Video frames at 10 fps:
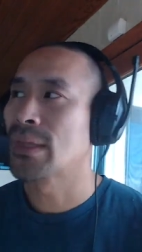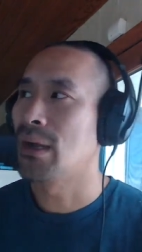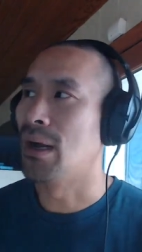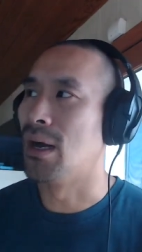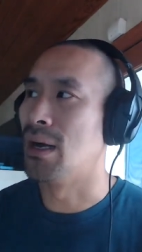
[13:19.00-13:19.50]

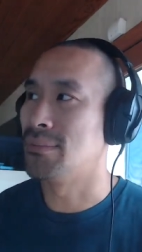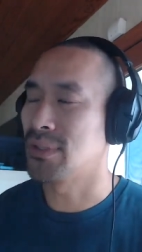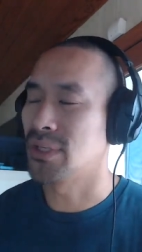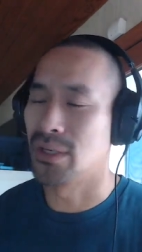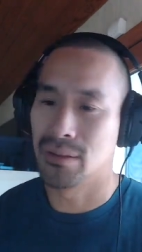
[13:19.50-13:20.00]

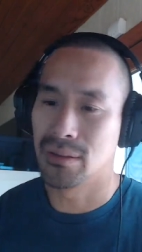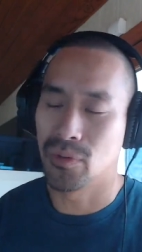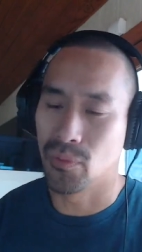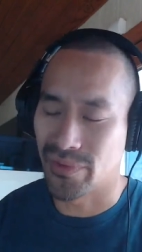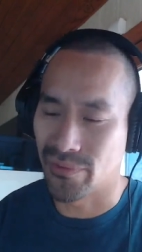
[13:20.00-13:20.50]

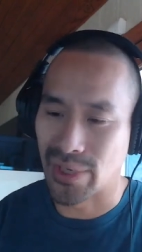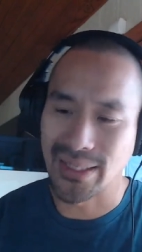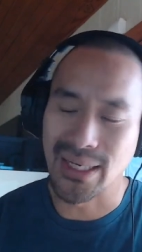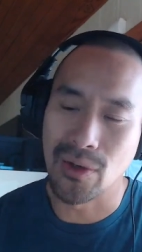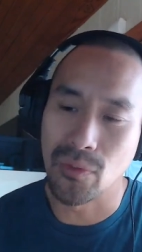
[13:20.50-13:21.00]
right
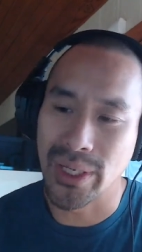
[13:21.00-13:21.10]
now